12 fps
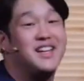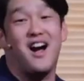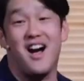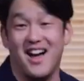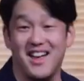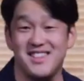
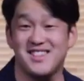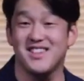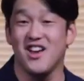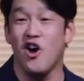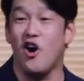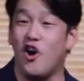gods,
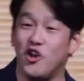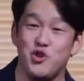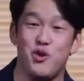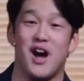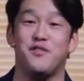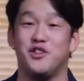all you
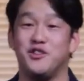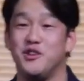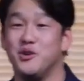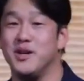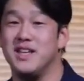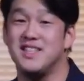have to
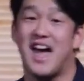do is